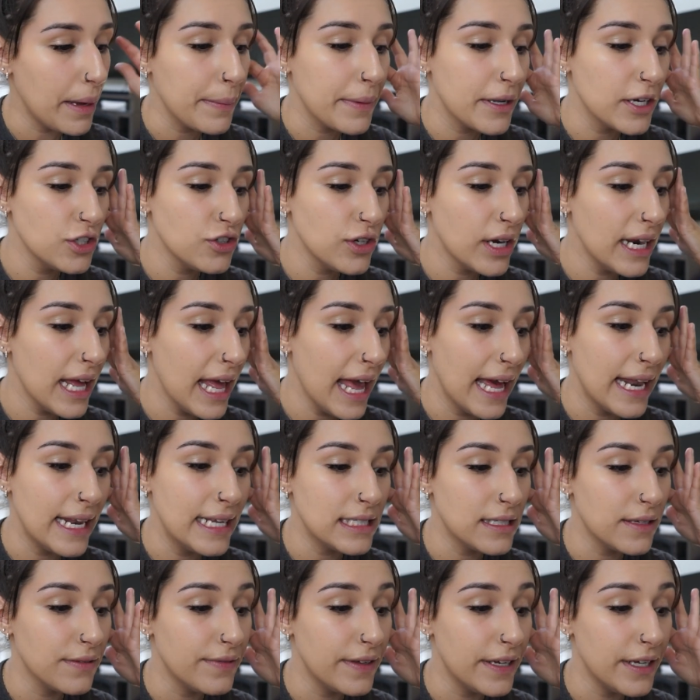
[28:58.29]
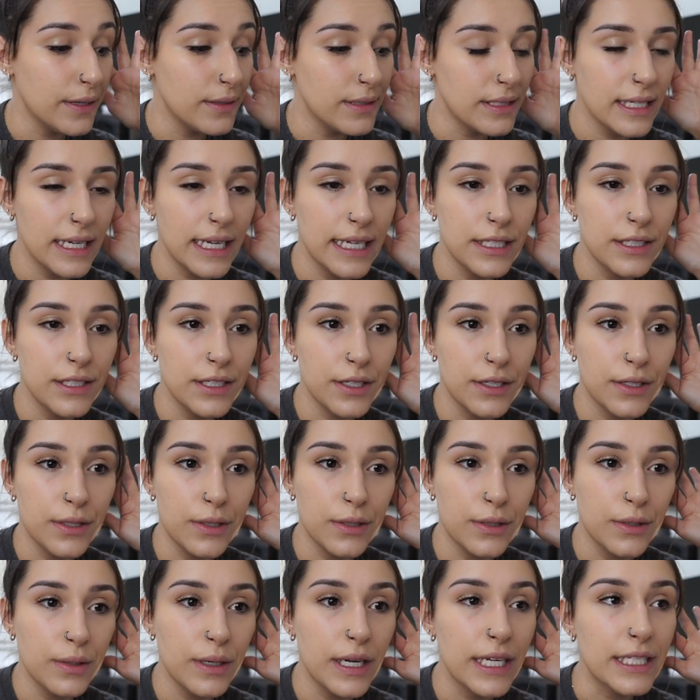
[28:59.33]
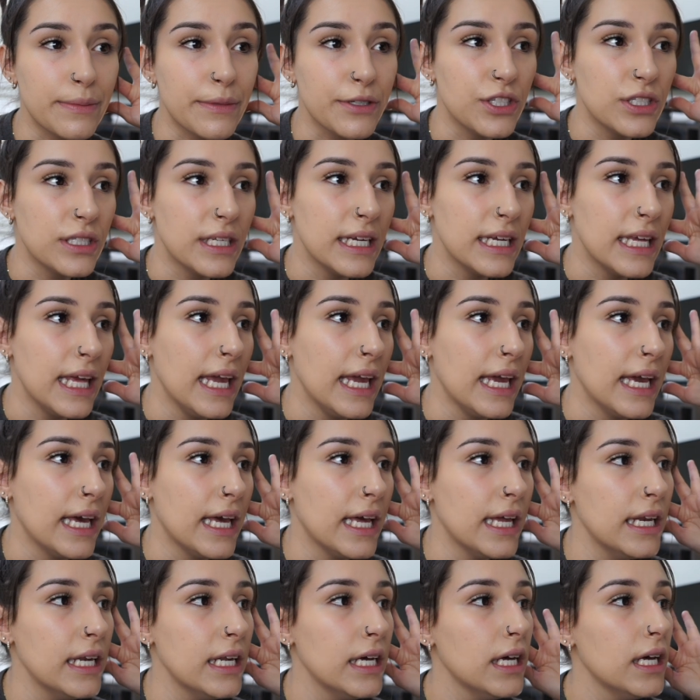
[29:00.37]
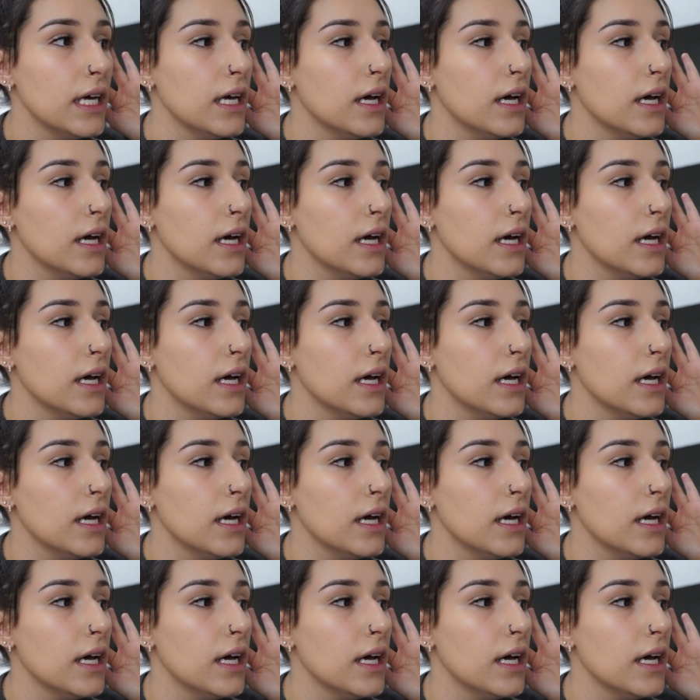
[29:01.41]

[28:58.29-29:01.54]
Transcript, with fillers: I'm gonna try to edit some videos today too, much as I can,